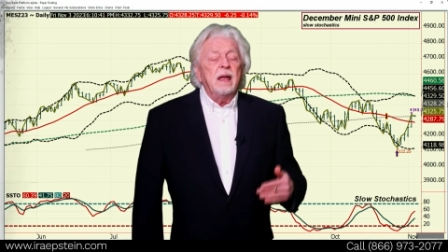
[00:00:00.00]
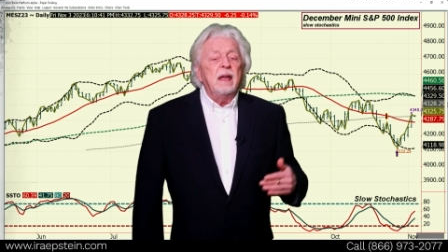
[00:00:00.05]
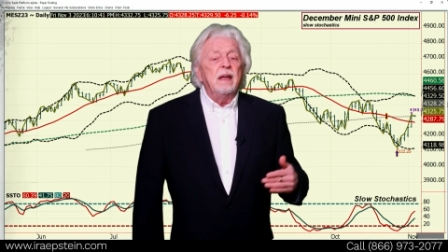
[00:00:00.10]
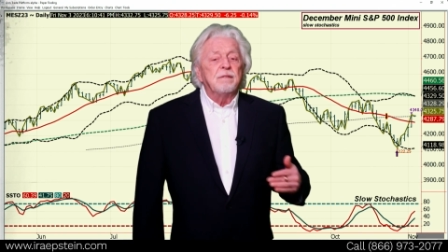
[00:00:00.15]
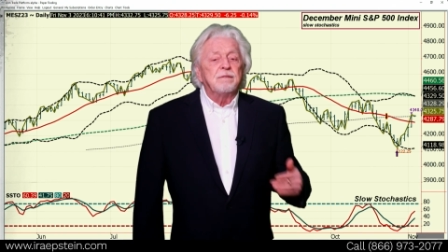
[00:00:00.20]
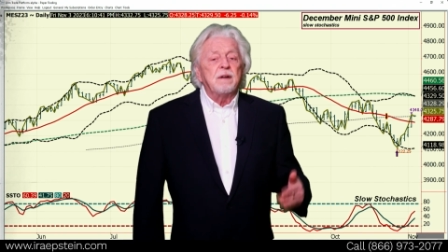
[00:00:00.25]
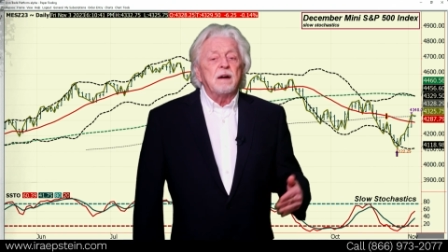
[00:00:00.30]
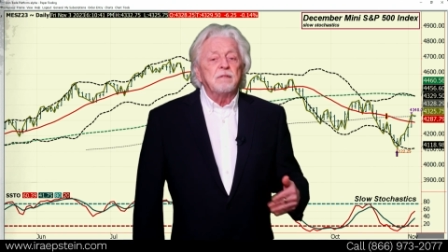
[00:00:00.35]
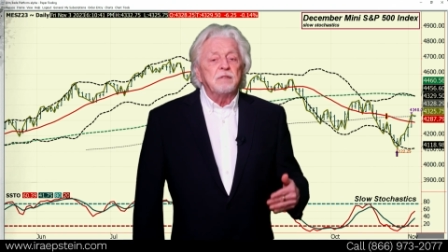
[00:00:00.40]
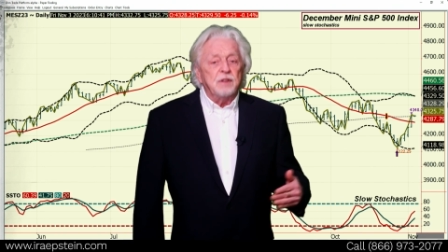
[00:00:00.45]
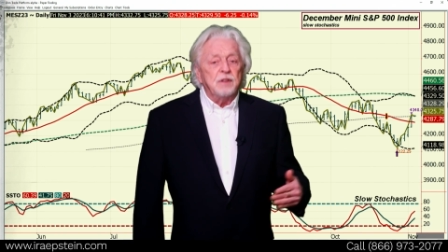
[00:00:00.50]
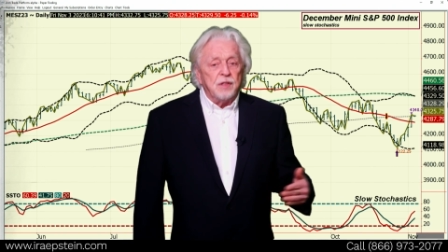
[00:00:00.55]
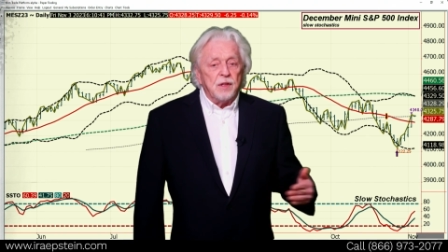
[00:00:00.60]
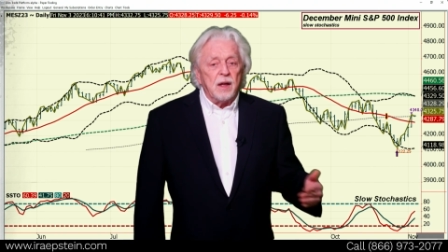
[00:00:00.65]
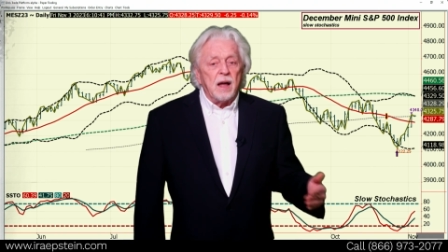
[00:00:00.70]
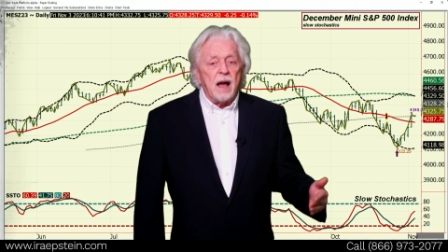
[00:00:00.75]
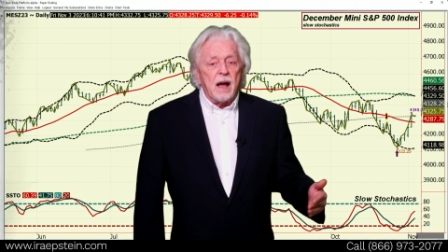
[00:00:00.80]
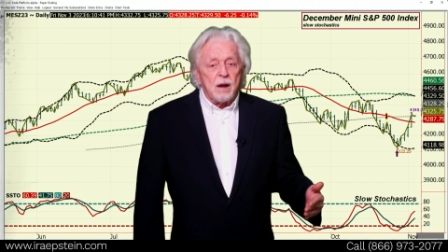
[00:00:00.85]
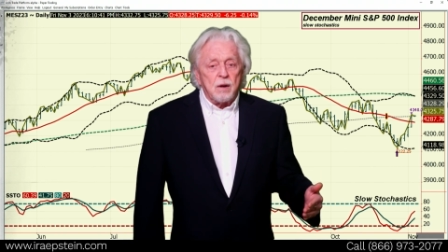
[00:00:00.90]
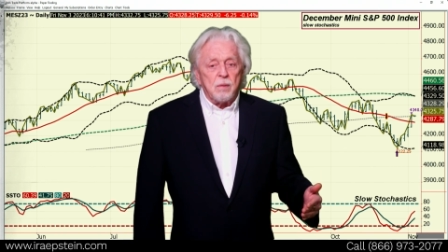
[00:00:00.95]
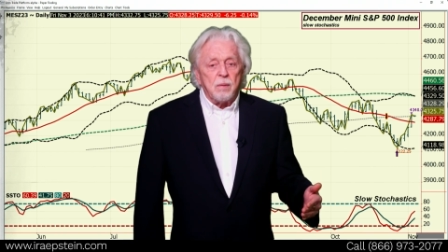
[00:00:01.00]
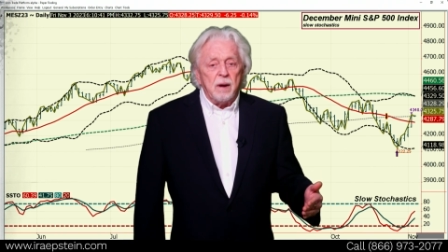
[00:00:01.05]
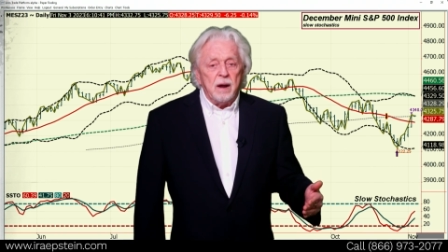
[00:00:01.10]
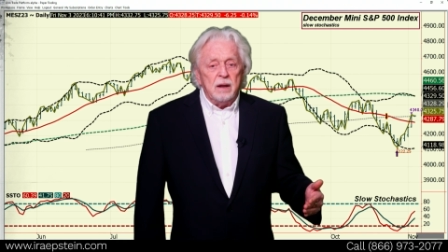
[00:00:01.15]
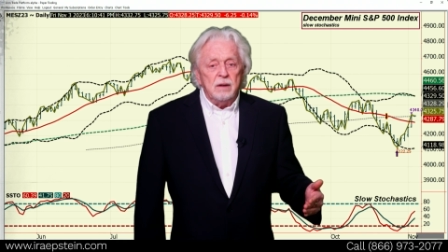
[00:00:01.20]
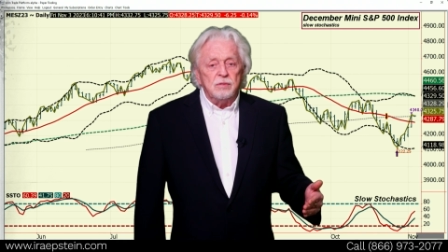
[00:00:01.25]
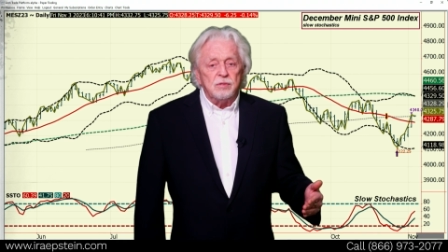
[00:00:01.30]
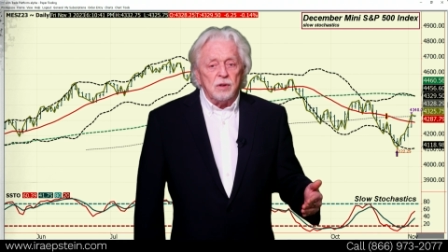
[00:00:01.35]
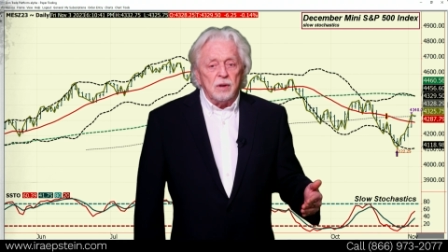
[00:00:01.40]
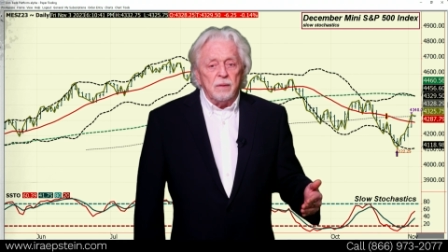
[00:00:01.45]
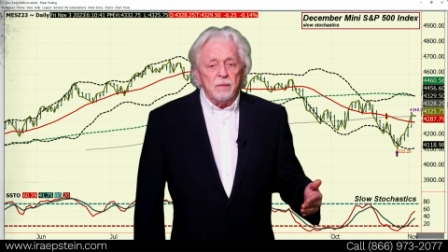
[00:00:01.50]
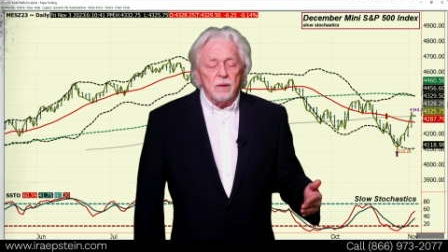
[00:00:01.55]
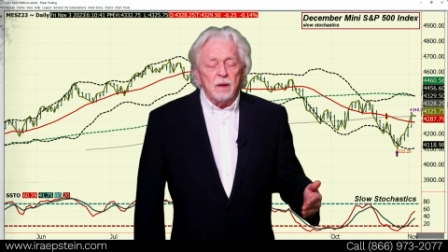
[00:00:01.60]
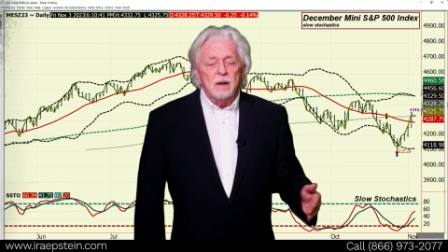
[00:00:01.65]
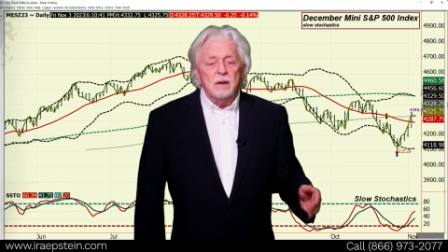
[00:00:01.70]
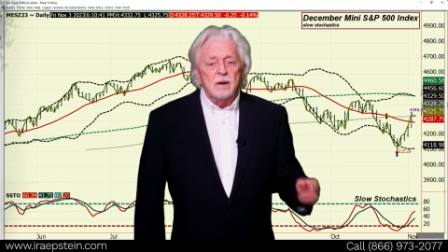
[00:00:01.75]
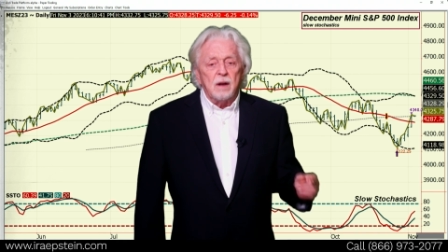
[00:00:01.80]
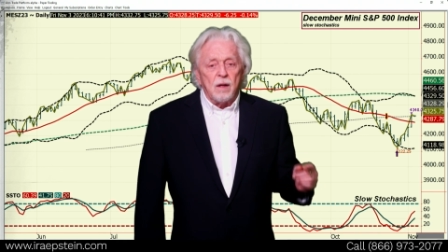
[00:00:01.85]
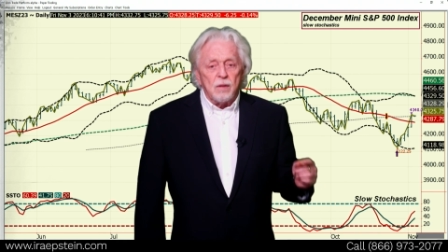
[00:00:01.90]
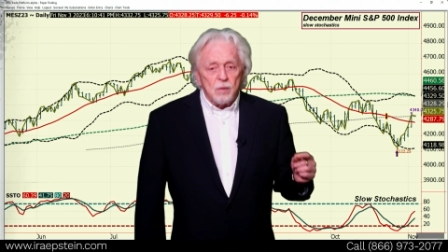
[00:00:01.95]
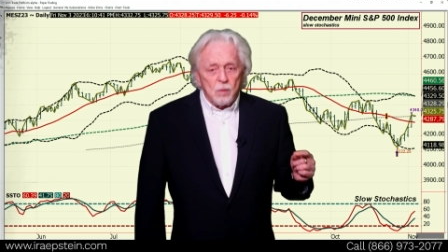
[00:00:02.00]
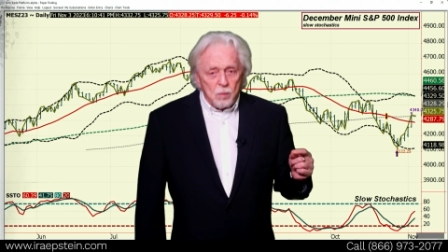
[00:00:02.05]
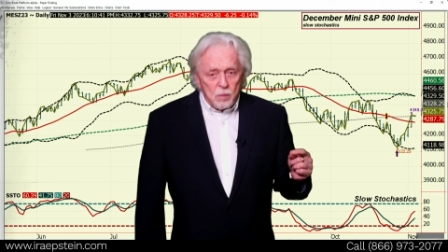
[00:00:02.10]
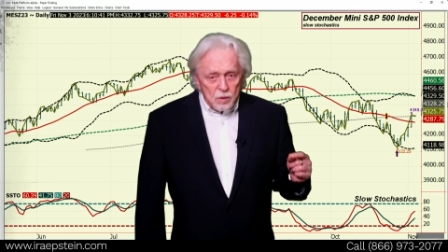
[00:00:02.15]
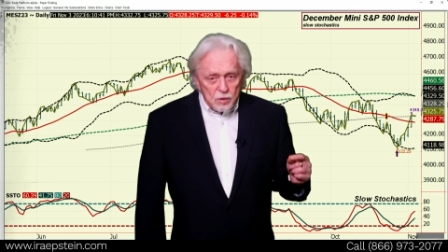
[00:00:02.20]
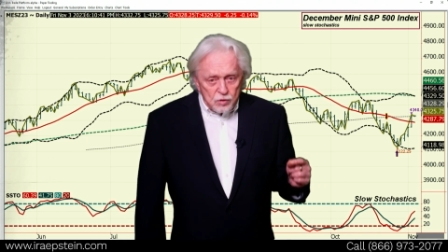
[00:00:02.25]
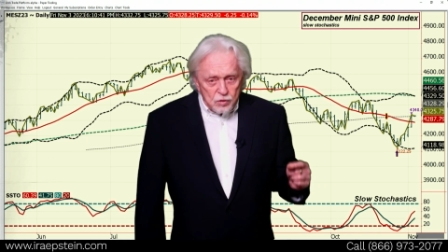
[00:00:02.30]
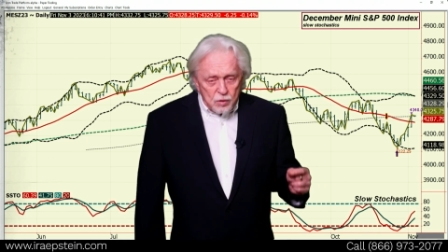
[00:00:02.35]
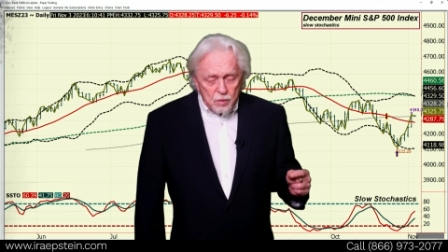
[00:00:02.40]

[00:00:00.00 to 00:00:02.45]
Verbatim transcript: if everything got crazy. In other words,